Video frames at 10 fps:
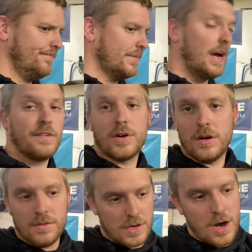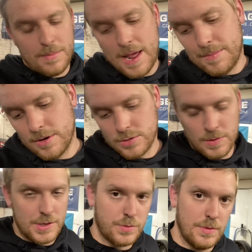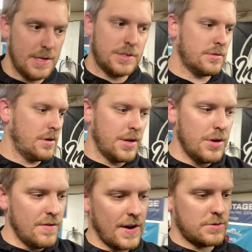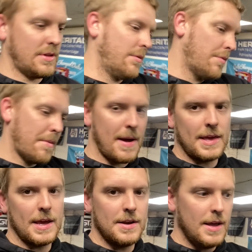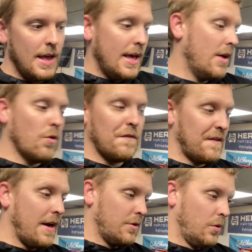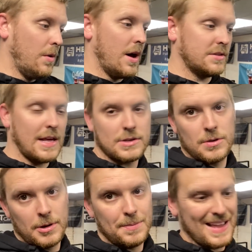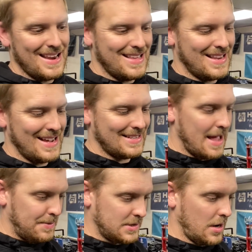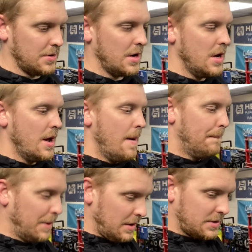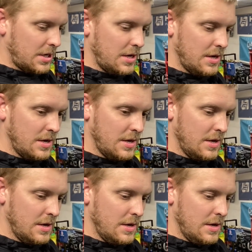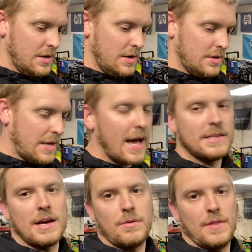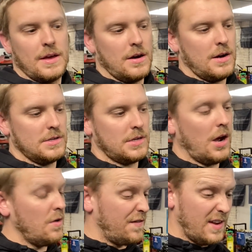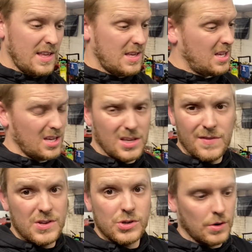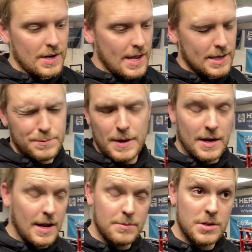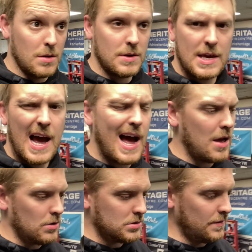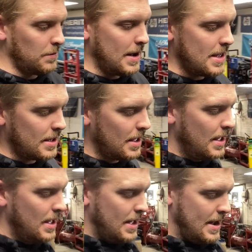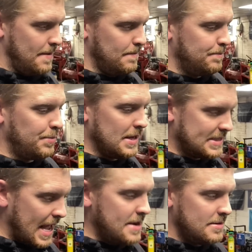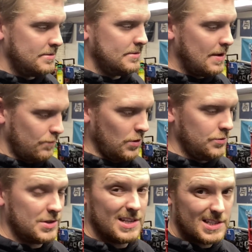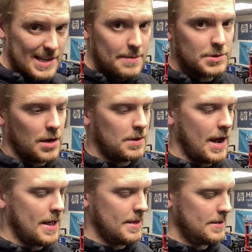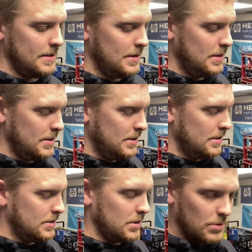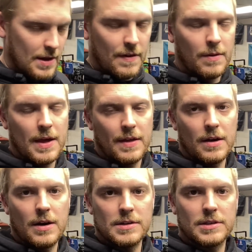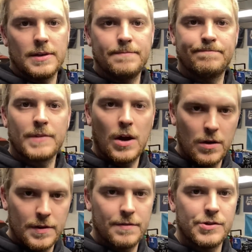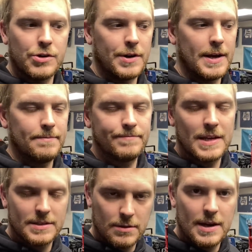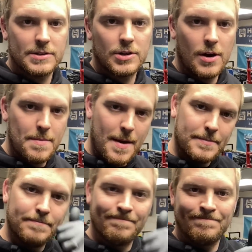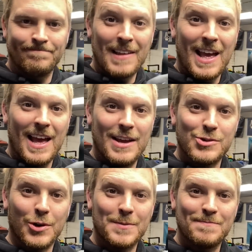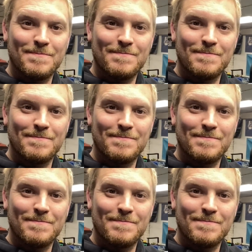I've got a carbon airbox, which is a universal thing. We'll be making it all fit and all work. So that's coming up in the next episode. But that is that one then, guys. Hopefully you've enjoyed it. It's been an absolute chaos of a week. But it's in, it runs, it seems okay. So we'll leave that on there then, guys. Hope you've enjoyed it. Until next time, enjoy.